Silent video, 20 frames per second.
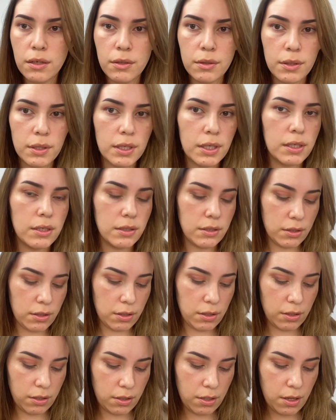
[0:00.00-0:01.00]
Okay,
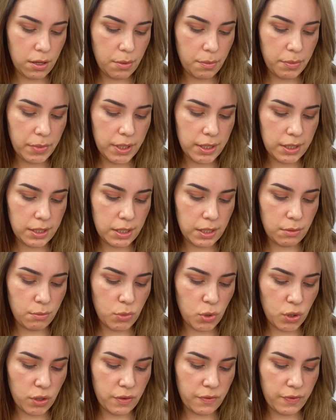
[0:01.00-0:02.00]
I'm gonna take
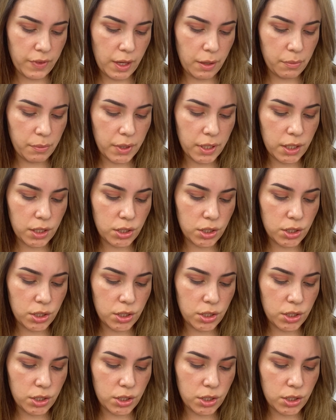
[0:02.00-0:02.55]
more of that pink